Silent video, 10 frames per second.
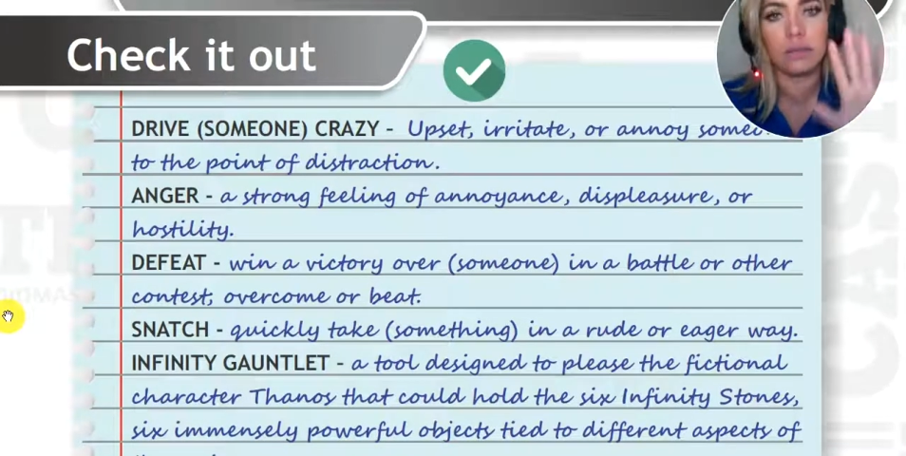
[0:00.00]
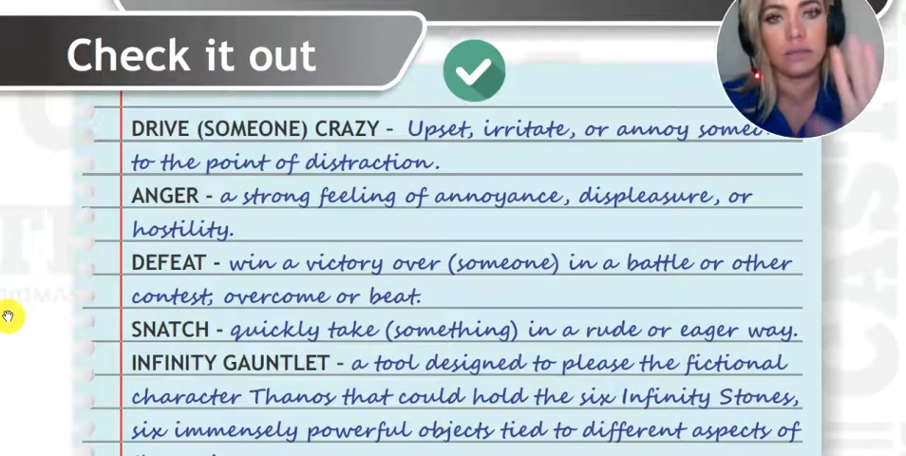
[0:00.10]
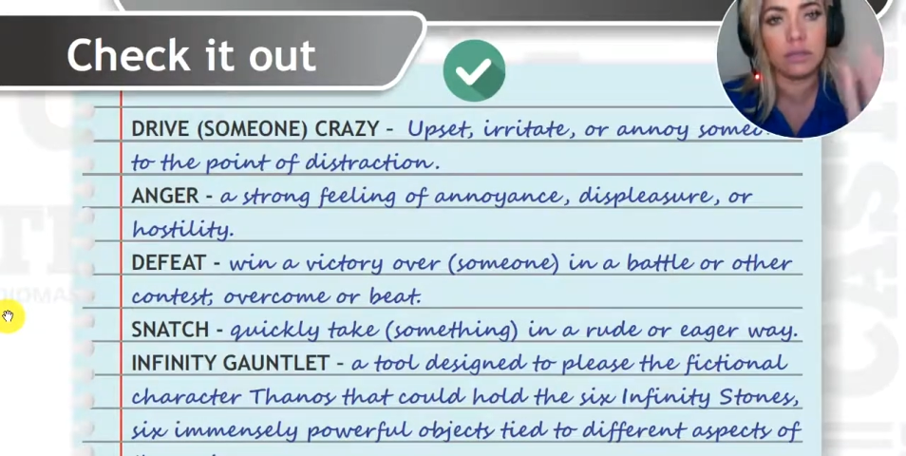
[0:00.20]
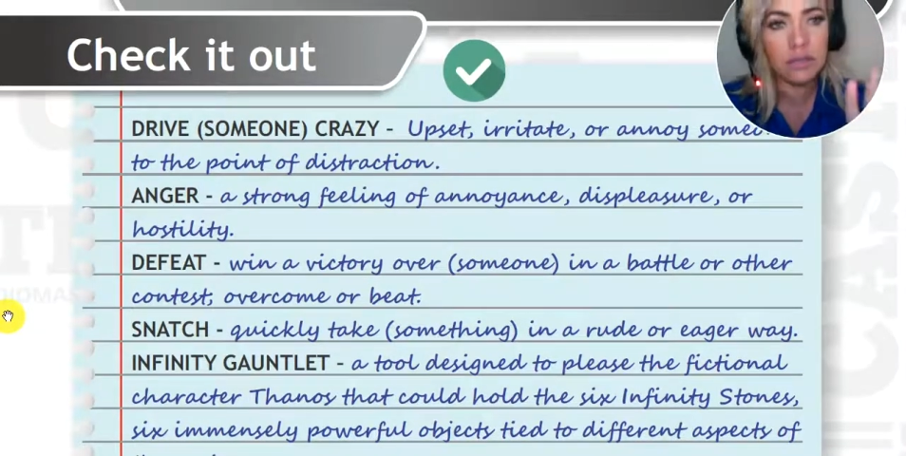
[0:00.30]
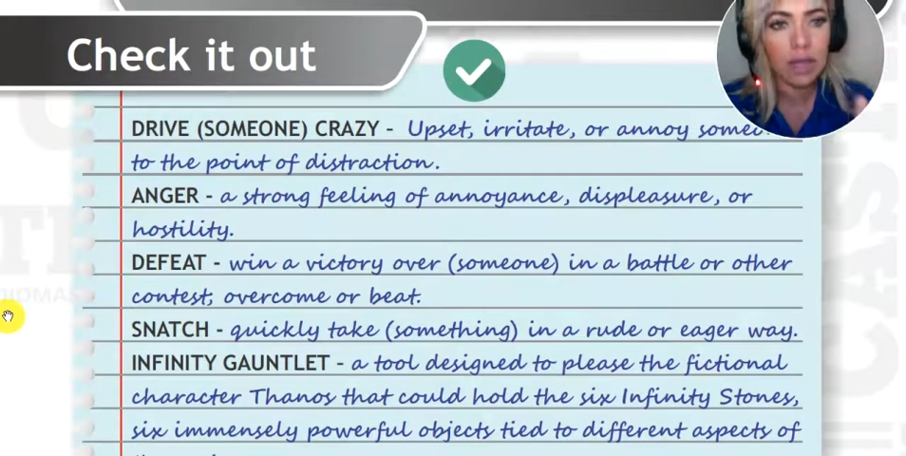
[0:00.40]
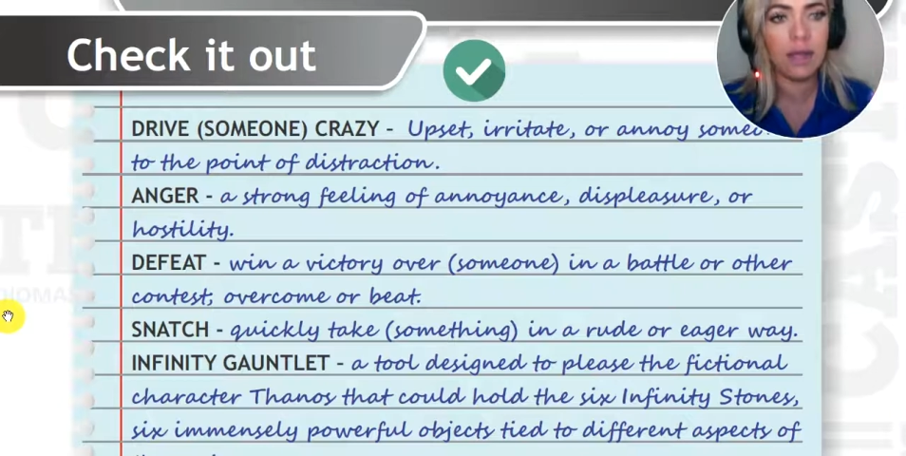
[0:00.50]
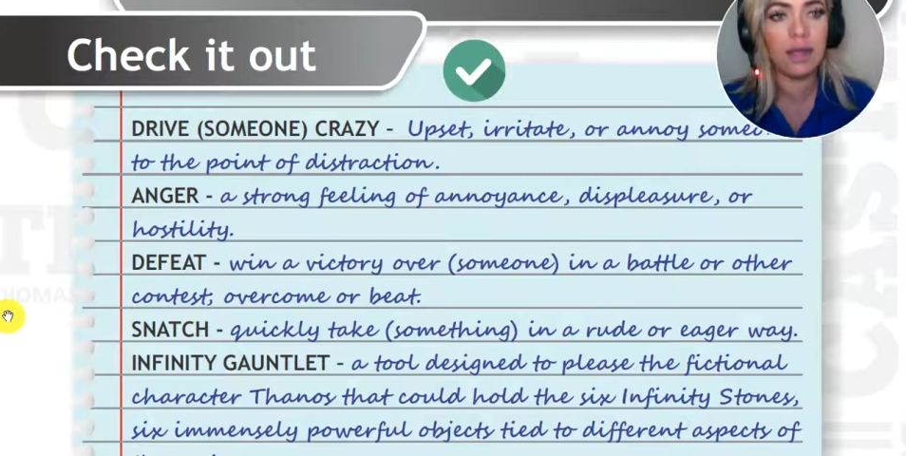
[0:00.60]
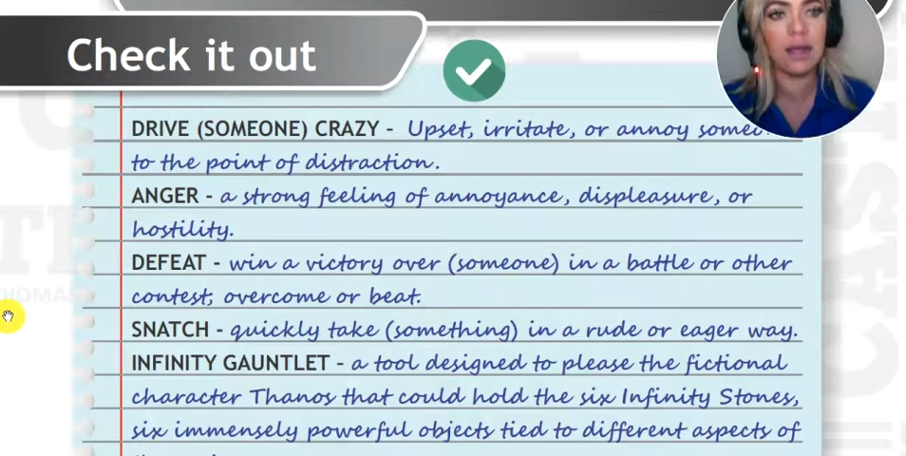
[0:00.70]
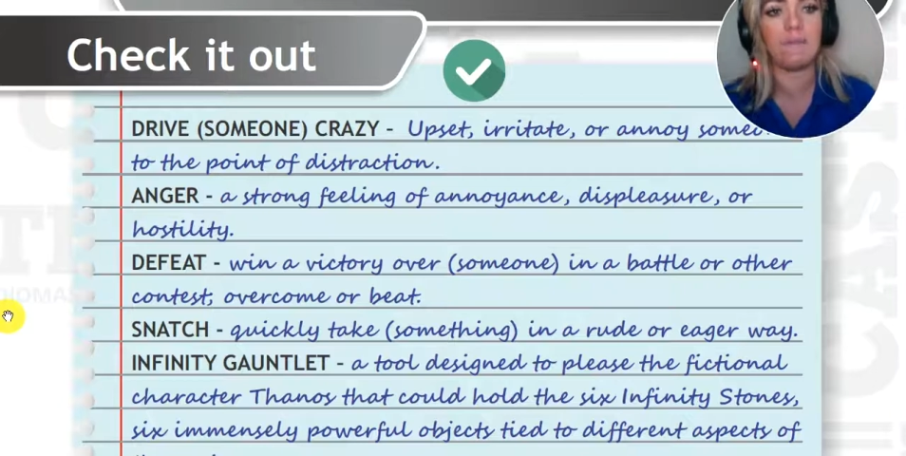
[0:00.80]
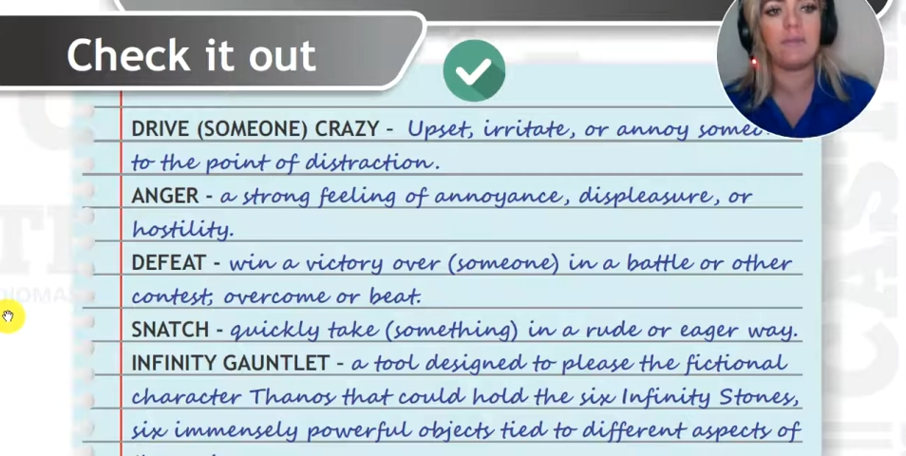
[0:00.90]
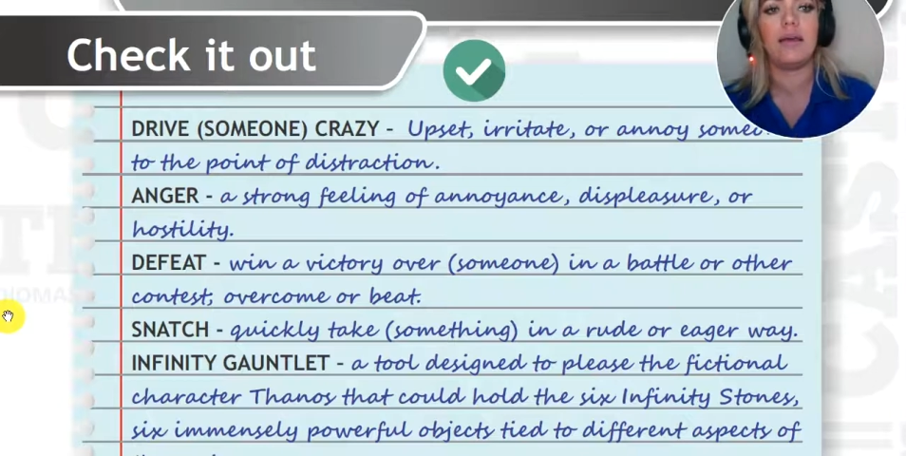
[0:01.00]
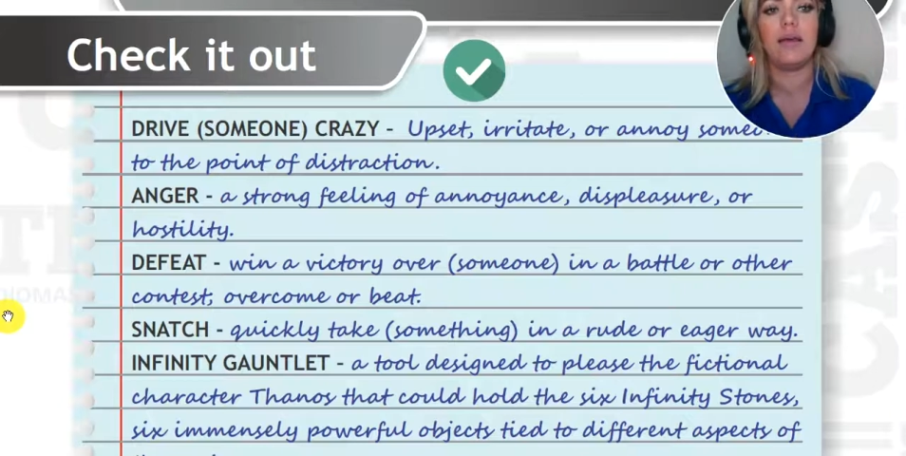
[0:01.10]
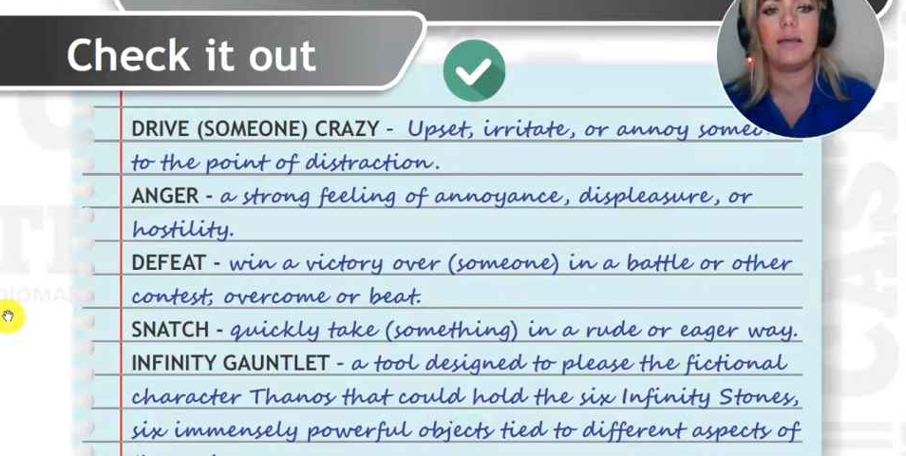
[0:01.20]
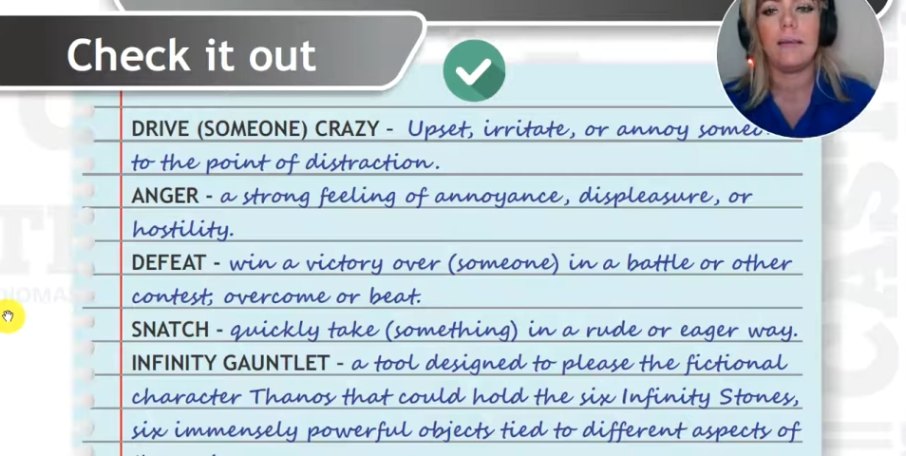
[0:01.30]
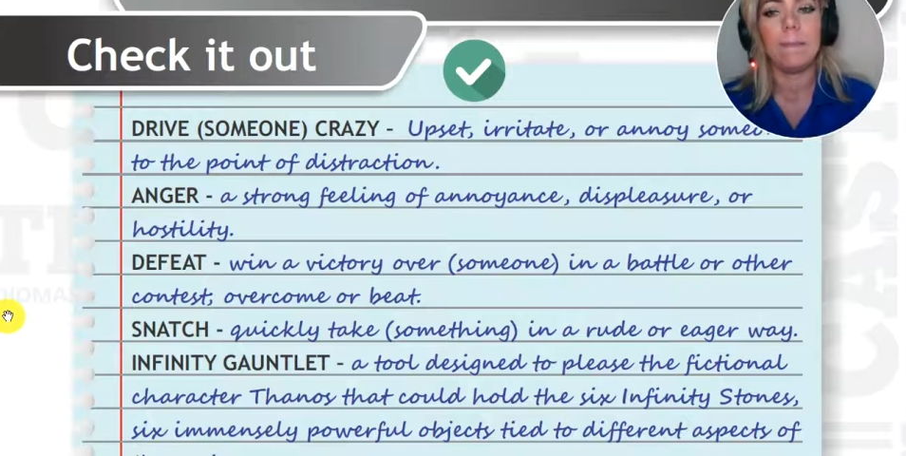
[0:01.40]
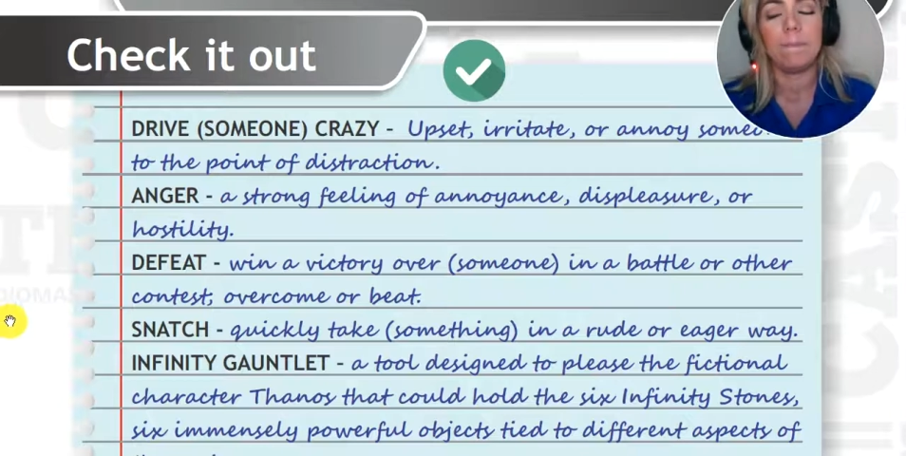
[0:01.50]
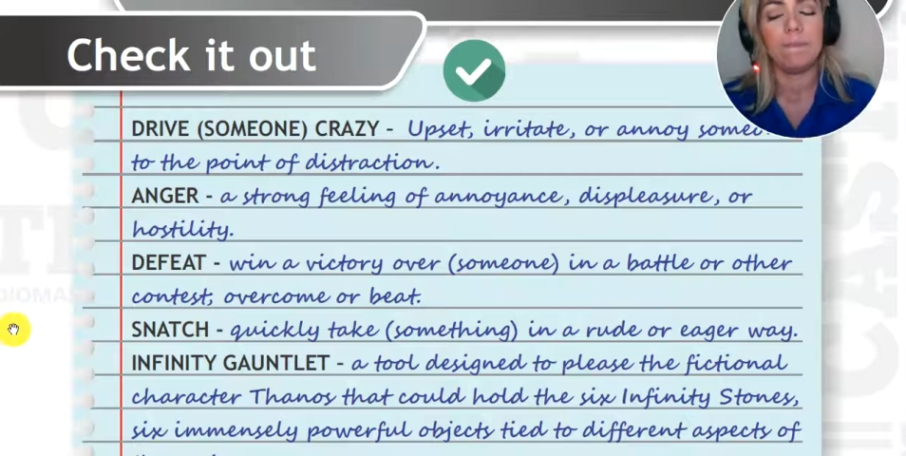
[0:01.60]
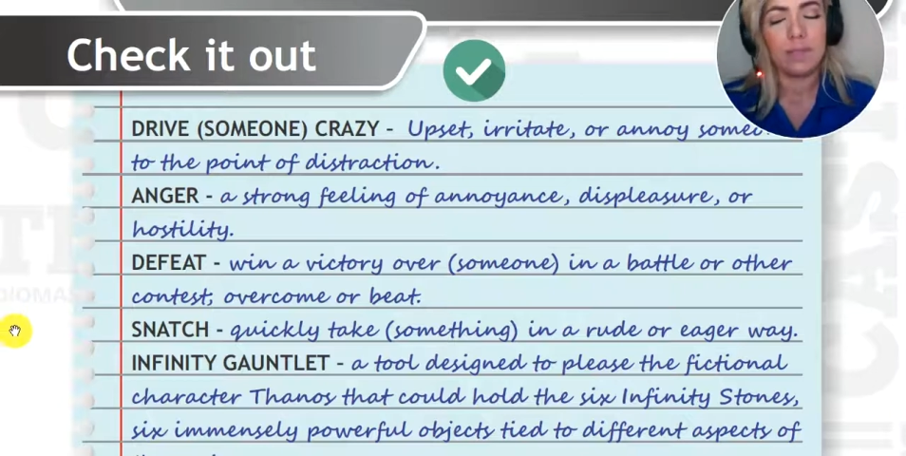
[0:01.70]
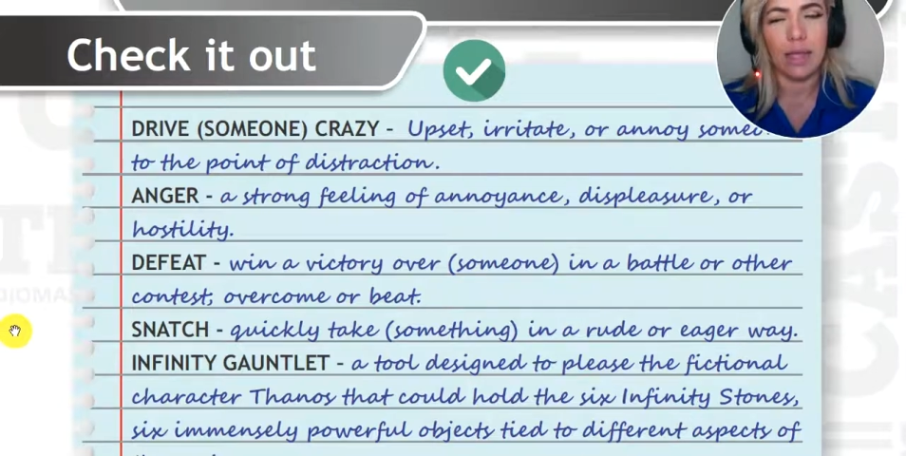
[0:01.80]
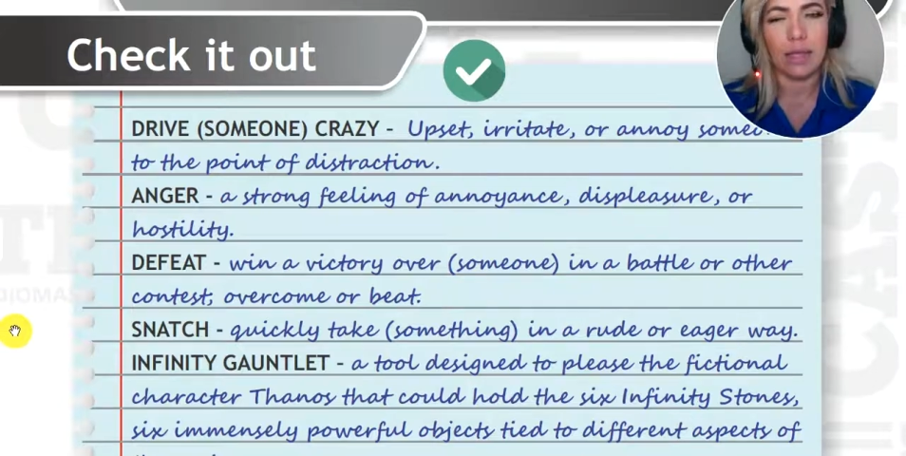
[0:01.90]
Stop.
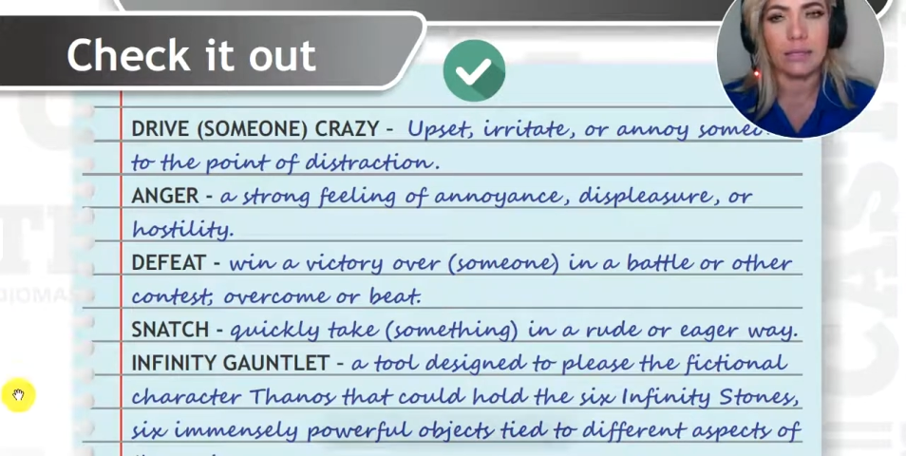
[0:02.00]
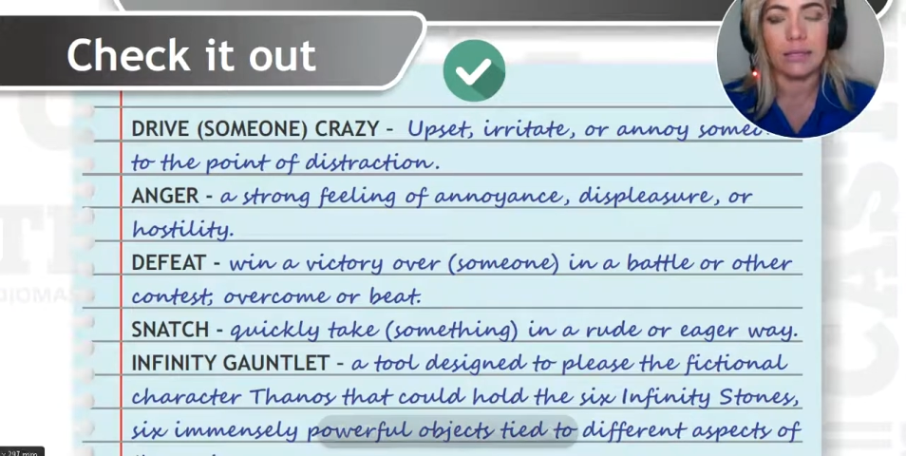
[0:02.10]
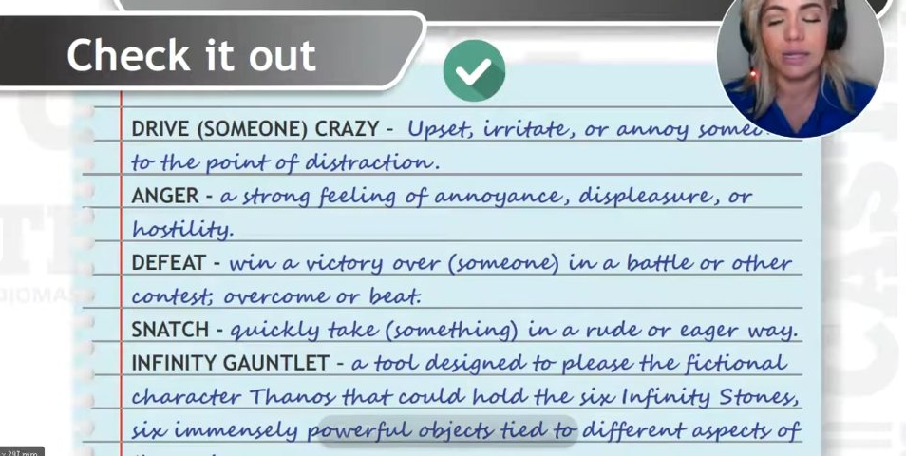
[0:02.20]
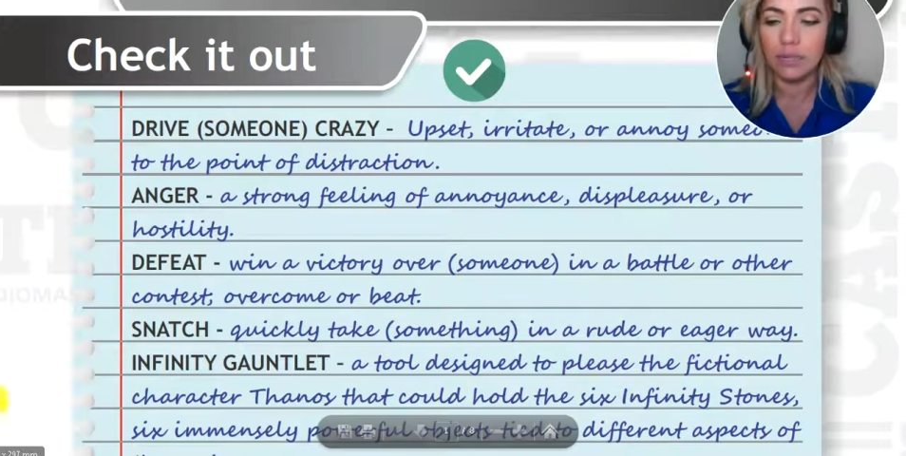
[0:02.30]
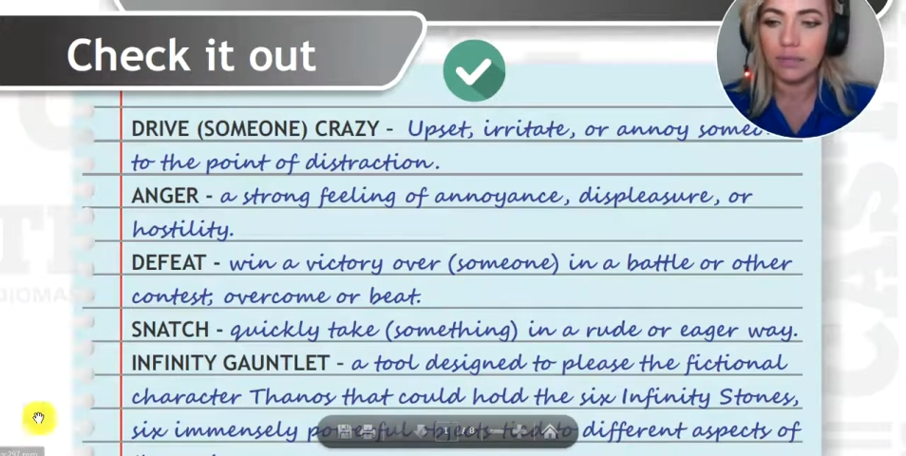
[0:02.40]
That's it.